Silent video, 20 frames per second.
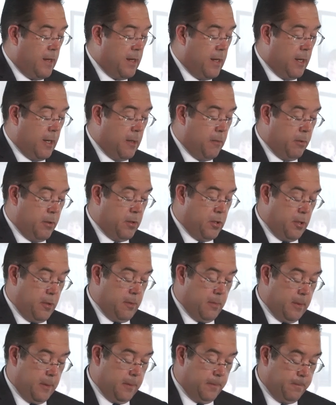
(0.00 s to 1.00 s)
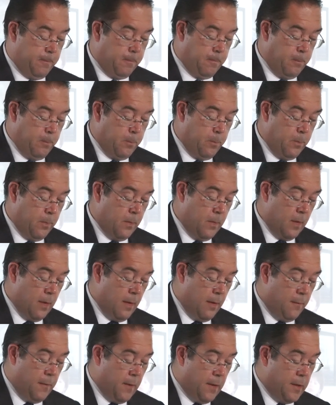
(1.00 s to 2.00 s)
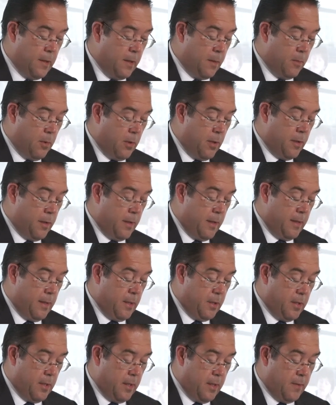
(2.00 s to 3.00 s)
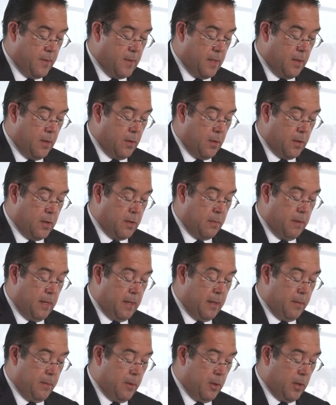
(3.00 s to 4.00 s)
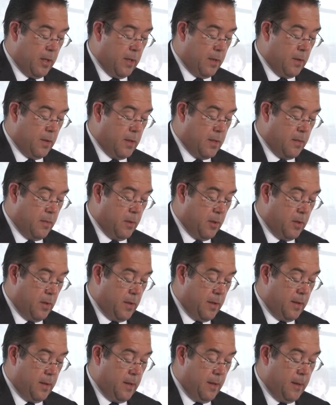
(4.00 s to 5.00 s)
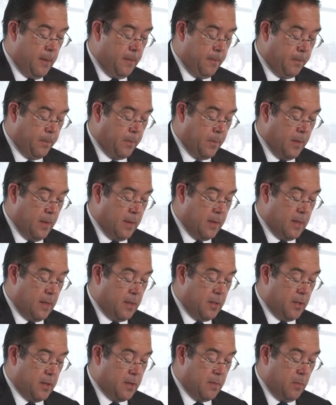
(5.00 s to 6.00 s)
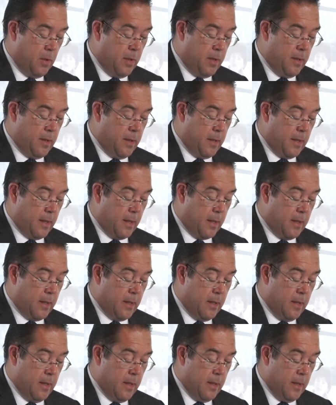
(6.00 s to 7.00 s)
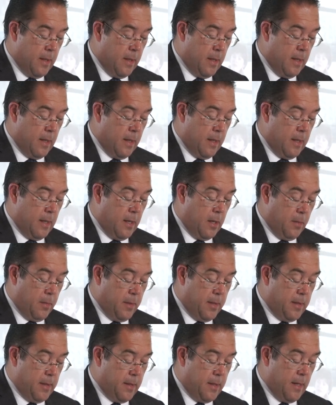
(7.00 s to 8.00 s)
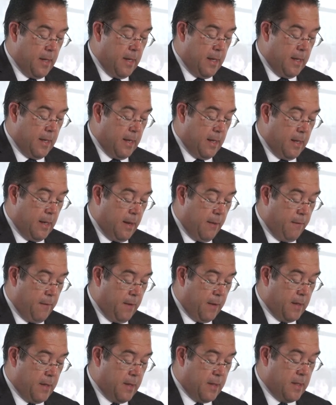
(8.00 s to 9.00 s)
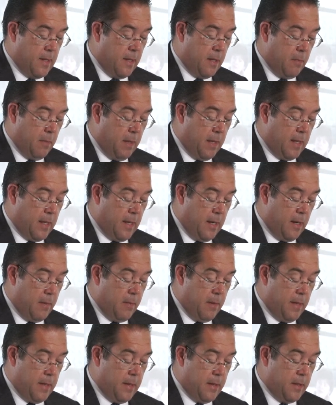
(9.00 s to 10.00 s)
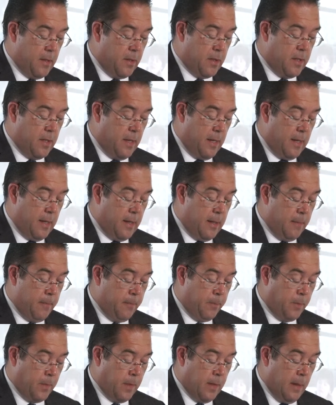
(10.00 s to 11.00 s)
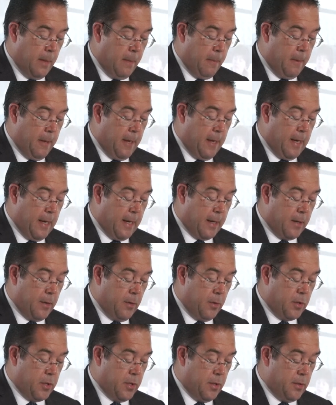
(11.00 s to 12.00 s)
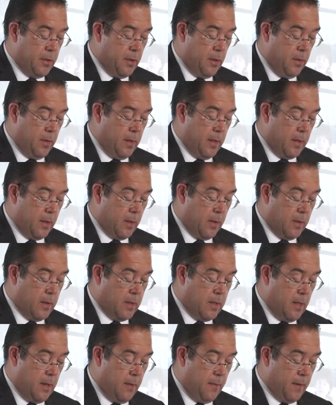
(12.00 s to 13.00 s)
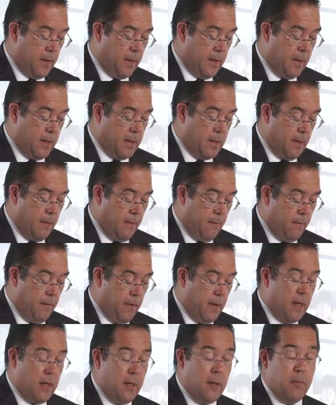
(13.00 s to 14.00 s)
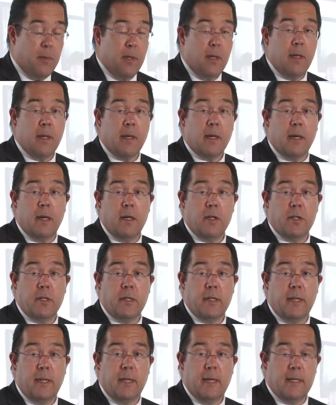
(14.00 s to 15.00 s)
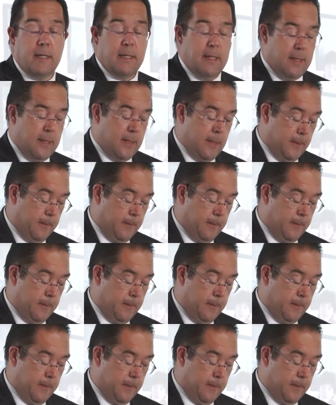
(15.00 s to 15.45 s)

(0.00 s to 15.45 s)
Hypogeum. Furthermore, initiatives endorsed by the Malta Tourism Authority, such as monitoring the humidity and other factors that might harm a heritage site, play a crucial role in conserving these invaluable cultural assets.